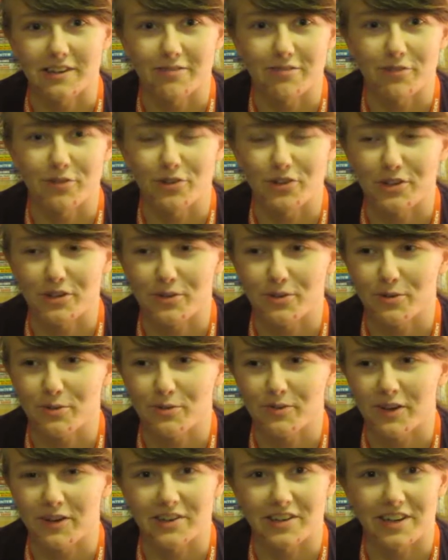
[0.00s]
for you,
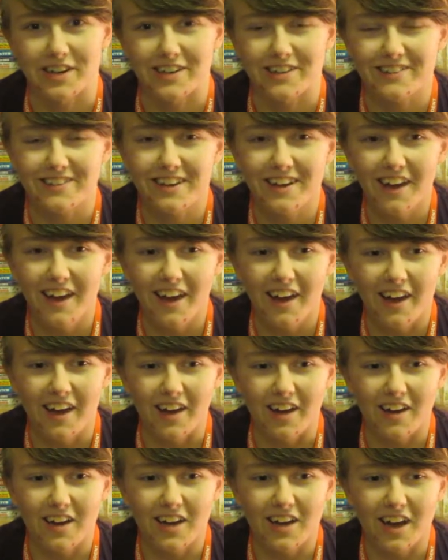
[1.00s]
very nice.
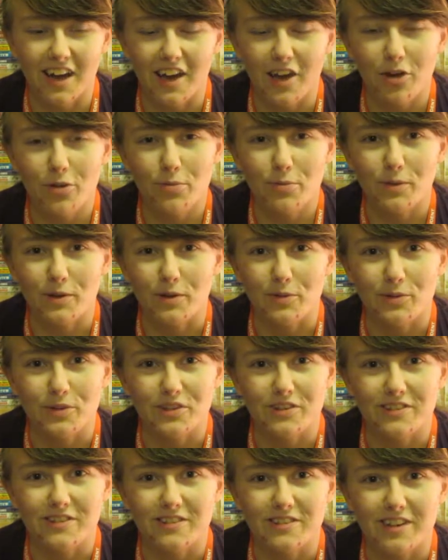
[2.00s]
I hope it
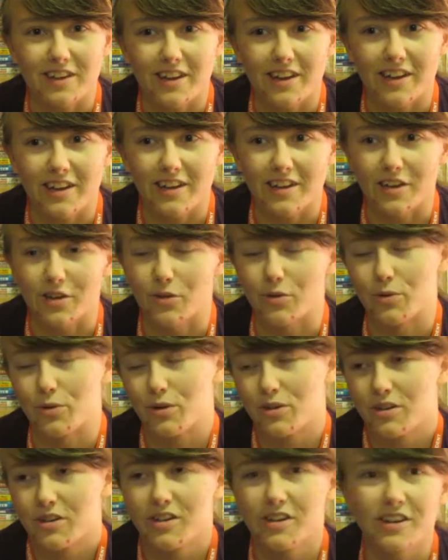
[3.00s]
was, you know,
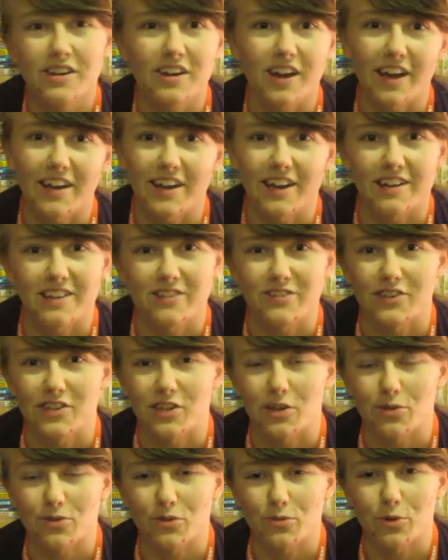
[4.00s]
a nice
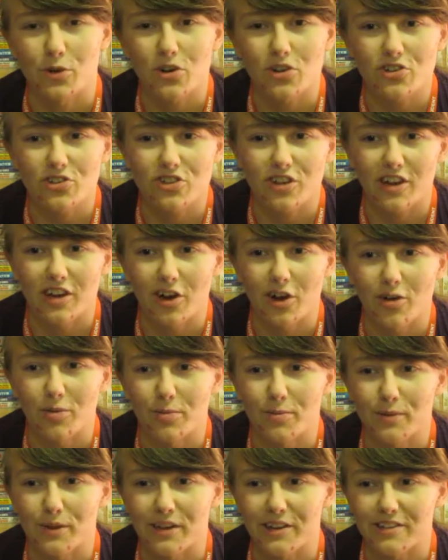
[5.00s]
video to watch. I
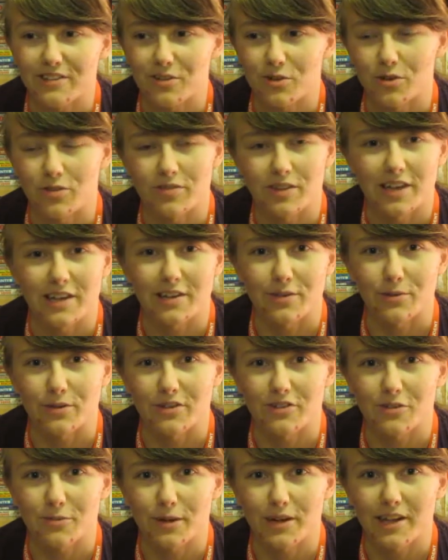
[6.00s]
hope it sort of let you
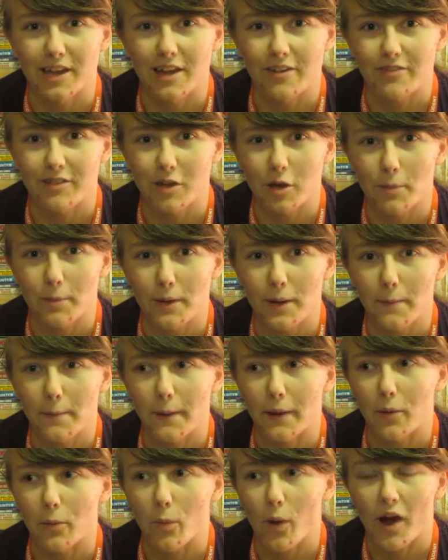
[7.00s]
into my life a little bit
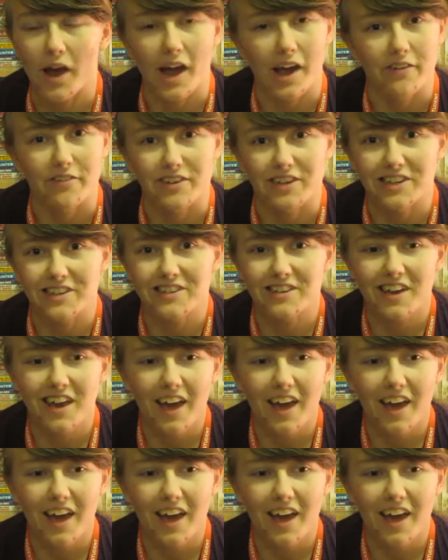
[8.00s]
about why I read.